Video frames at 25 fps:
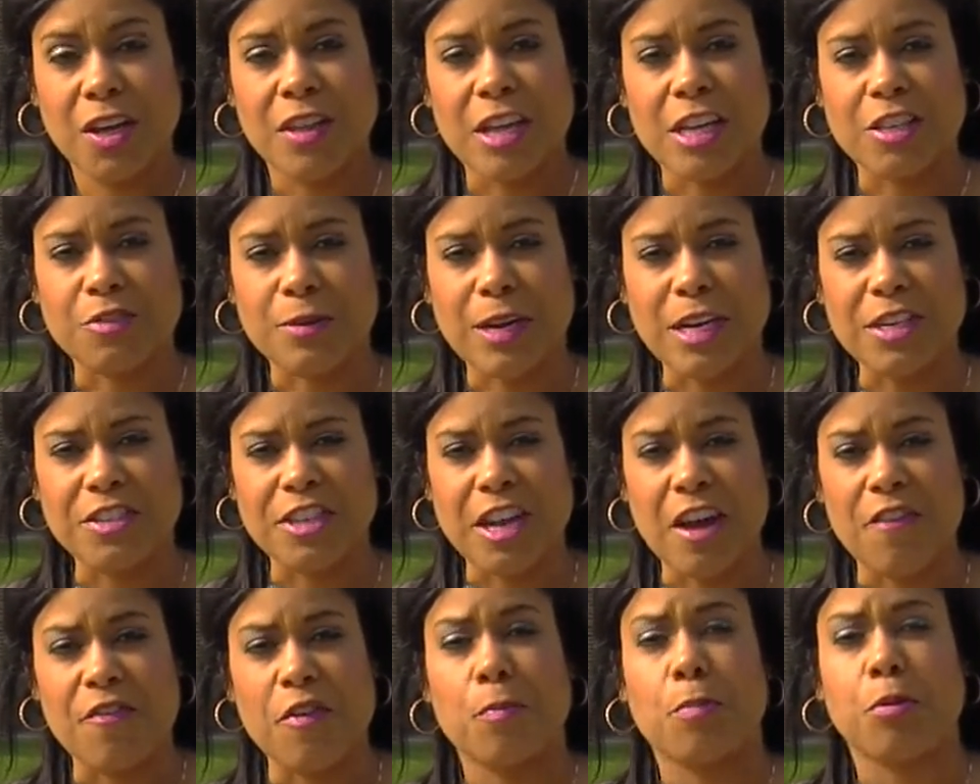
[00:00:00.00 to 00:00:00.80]
That's right,
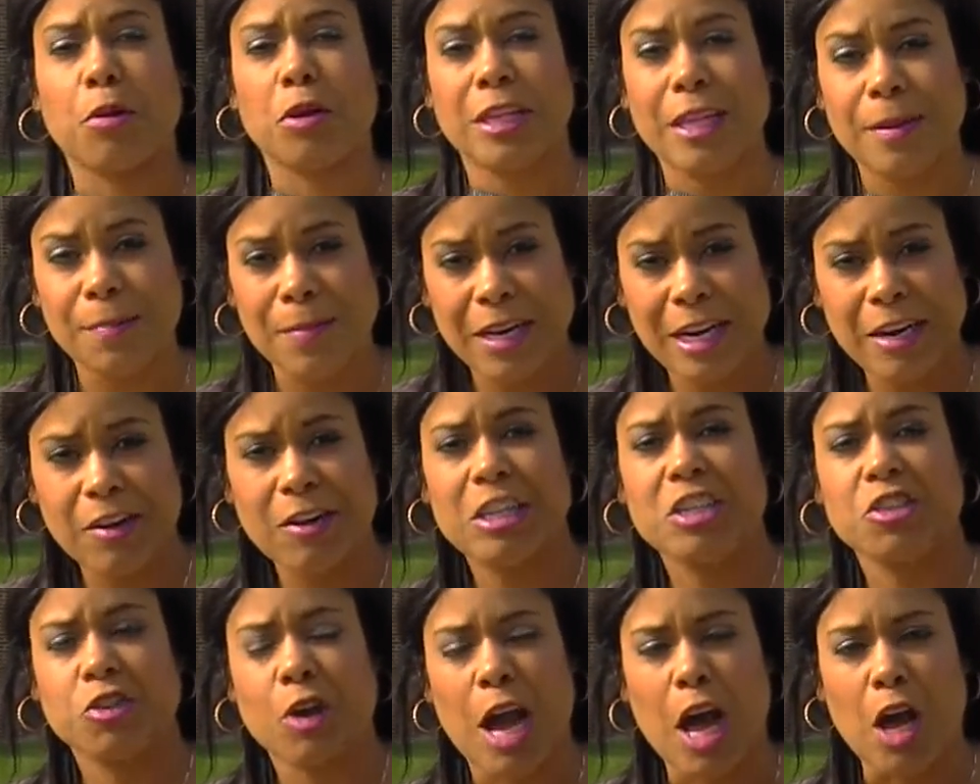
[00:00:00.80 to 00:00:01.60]
Jeff. A
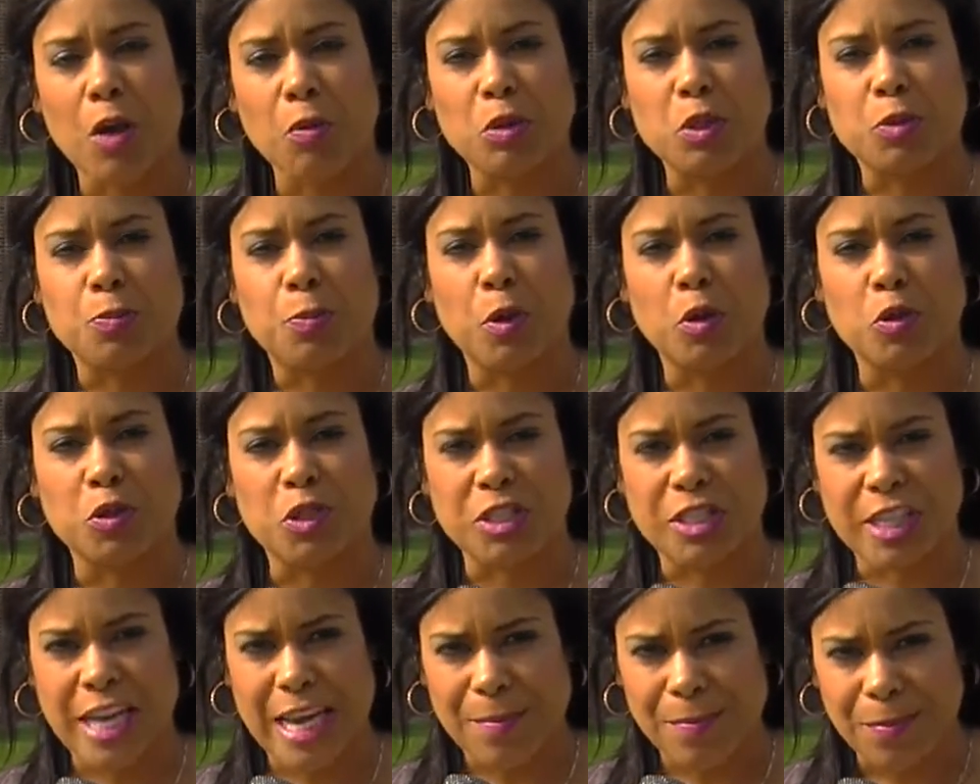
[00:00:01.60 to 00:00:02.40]
preliminary trial was supposed
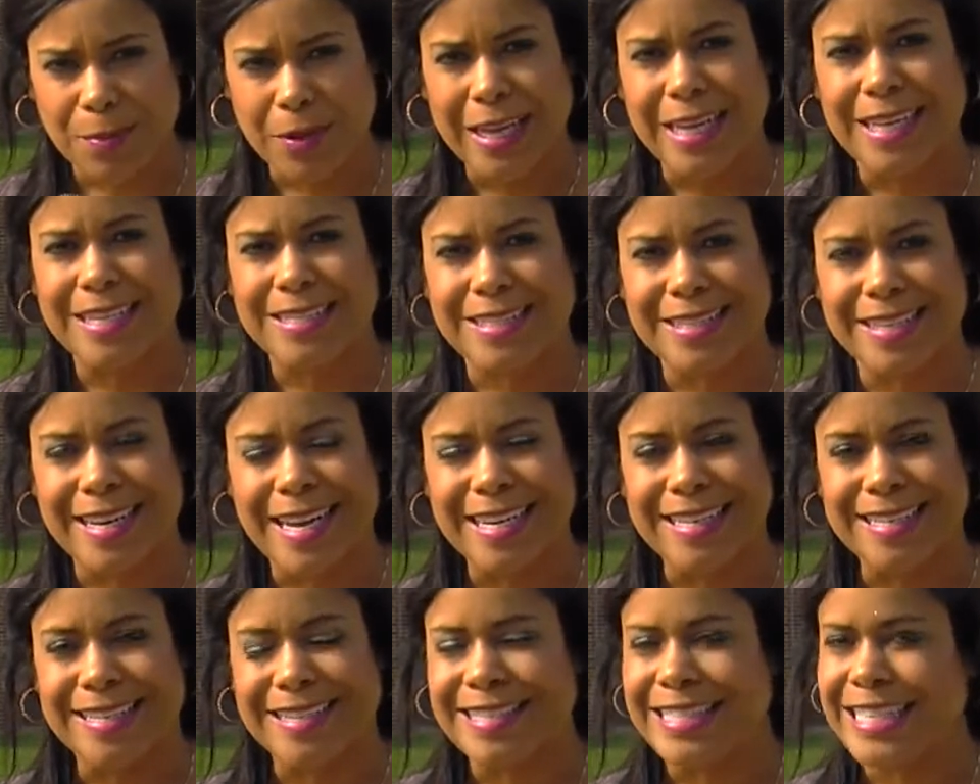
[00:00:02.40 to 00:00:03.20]
to take place
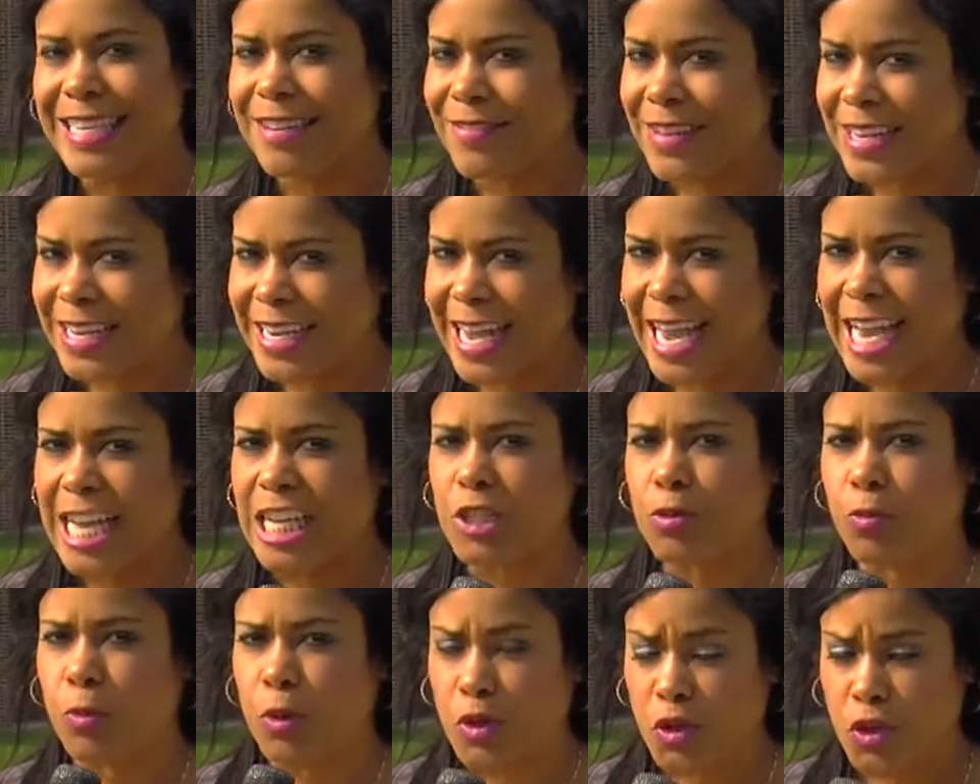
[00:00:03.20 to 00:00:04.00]
today to see if the
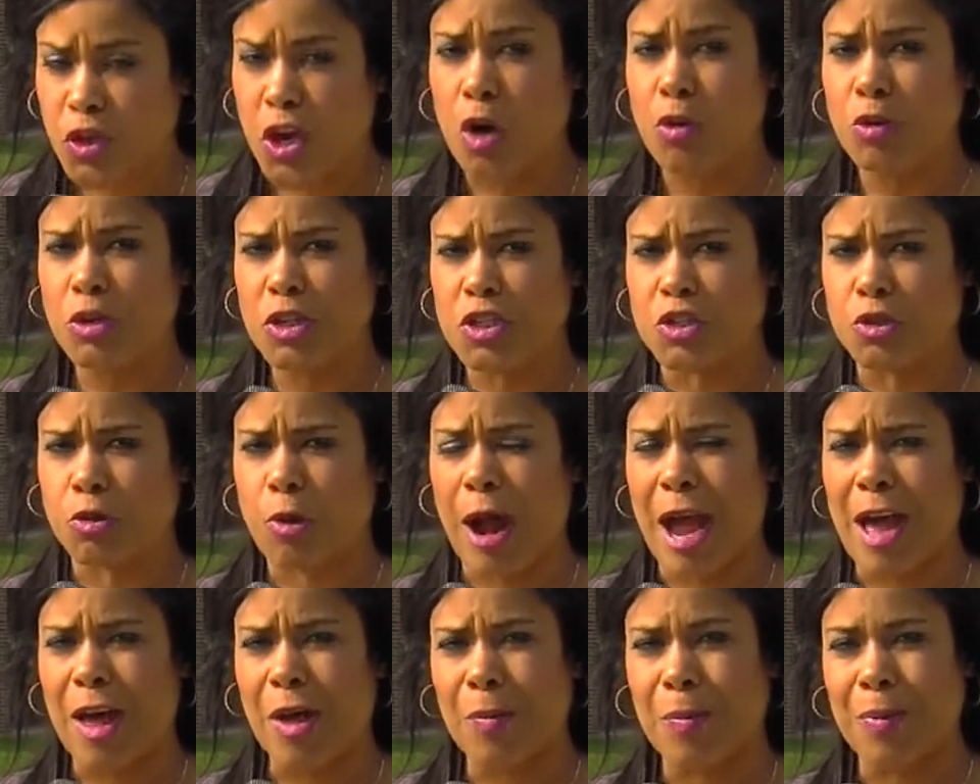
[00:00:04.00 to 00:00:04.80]
case would go to
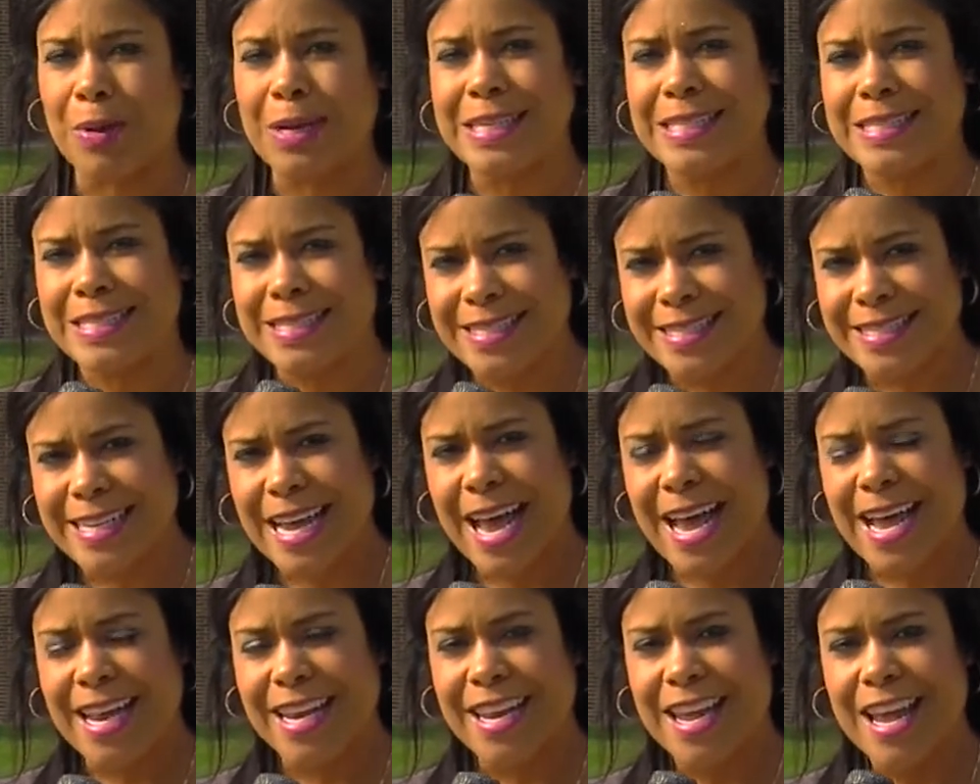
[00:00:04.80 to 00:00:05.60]
trial, but
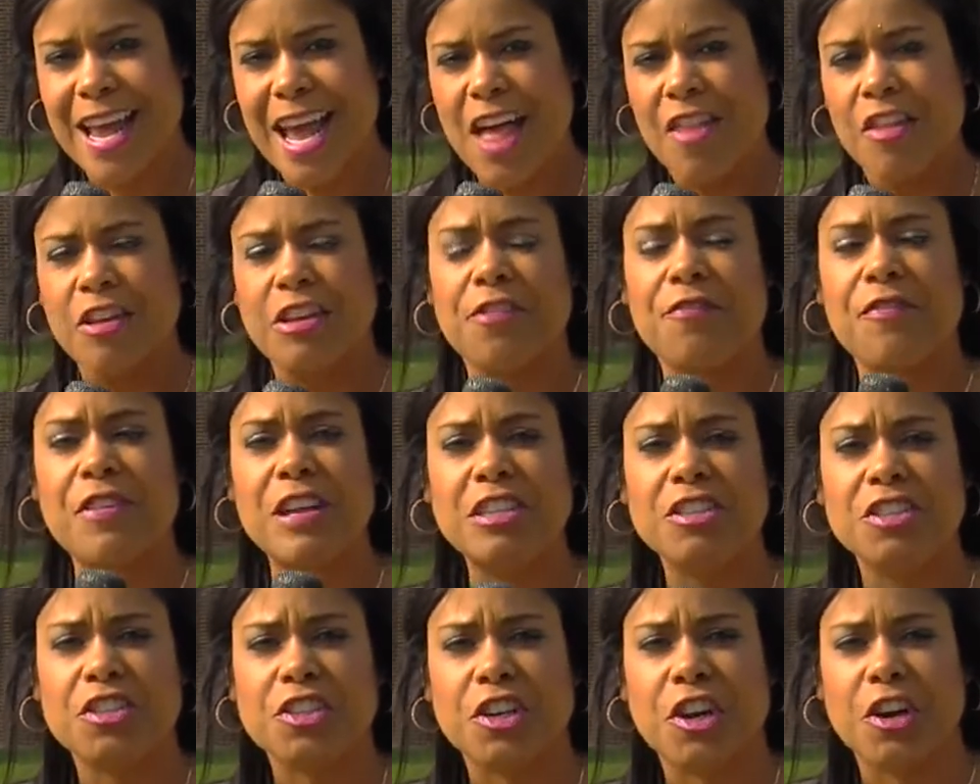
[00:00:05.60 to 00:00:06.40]
instead, the
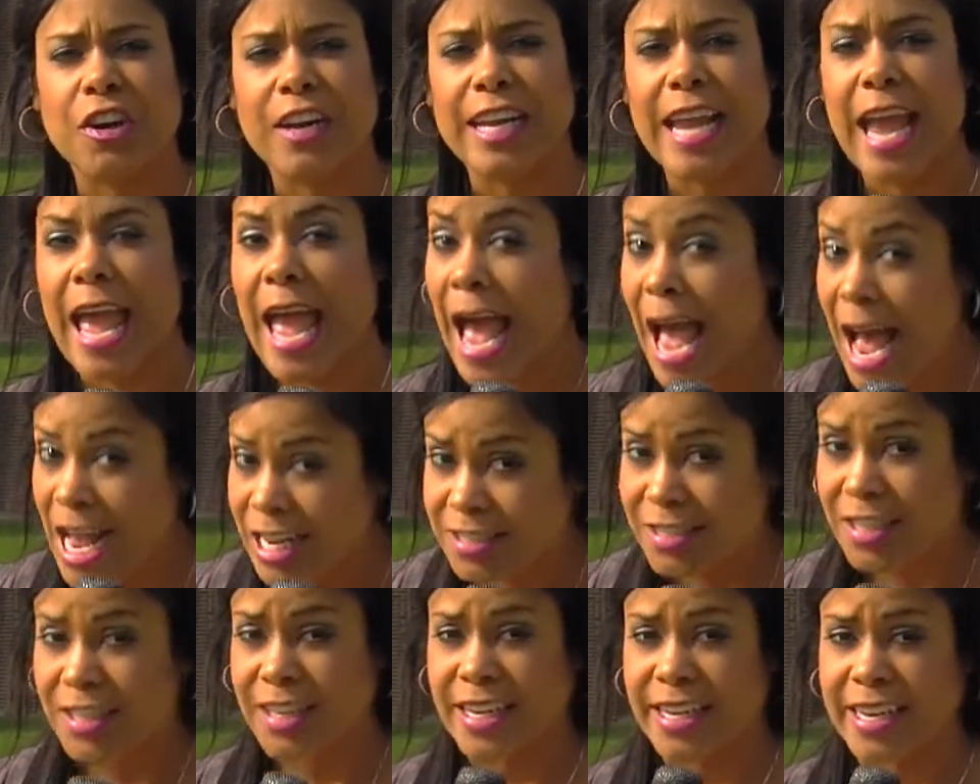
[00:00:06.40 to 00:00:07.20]
defense attorney
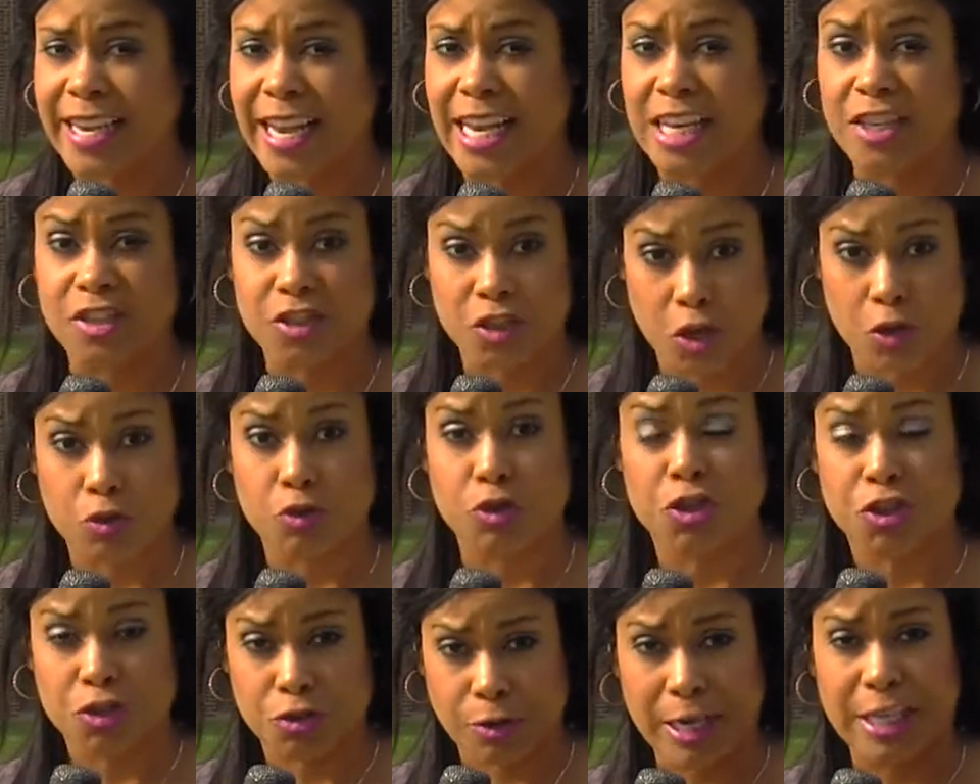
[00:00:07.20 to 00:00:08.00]
asked that the case go
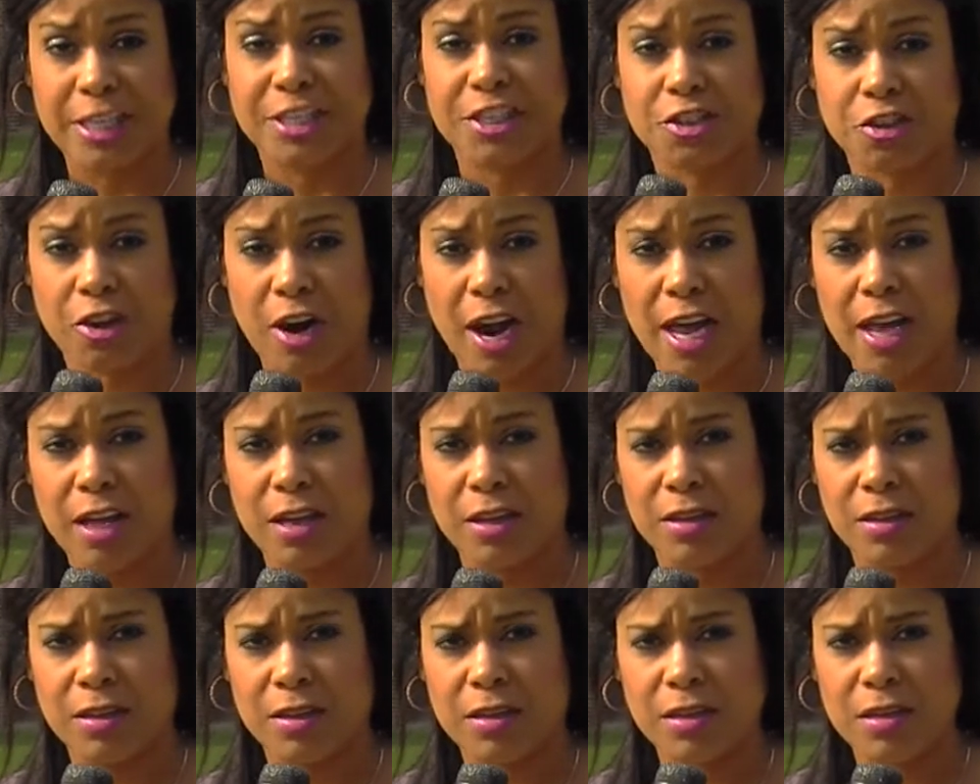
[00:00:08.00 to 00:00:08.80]
straight to
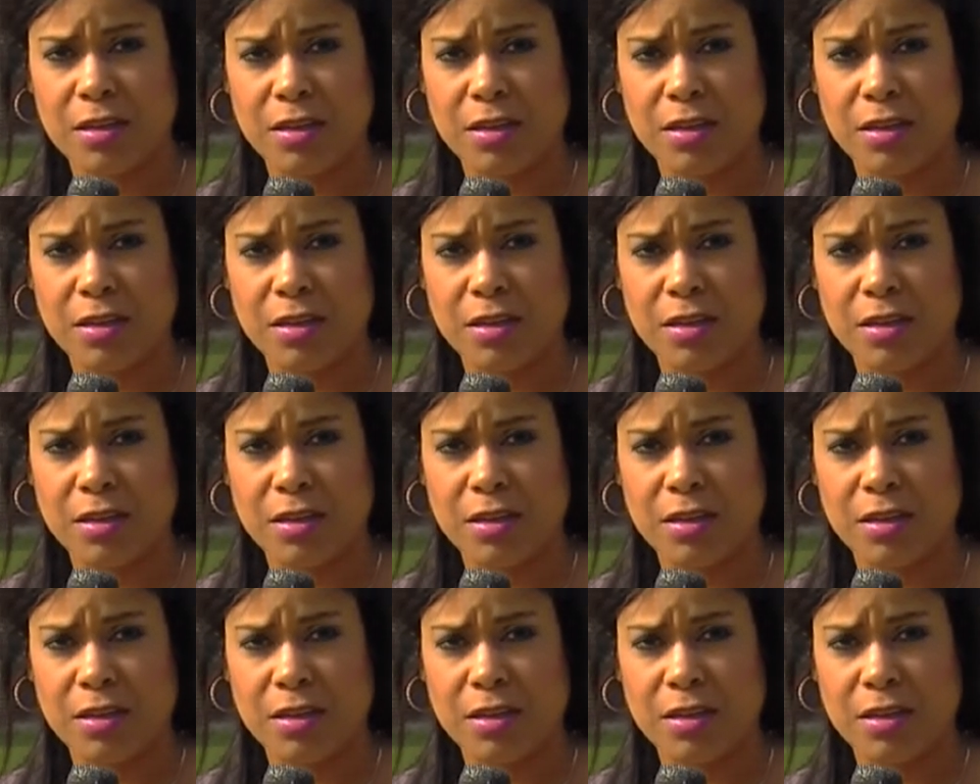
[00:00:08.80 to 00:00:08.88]
trial.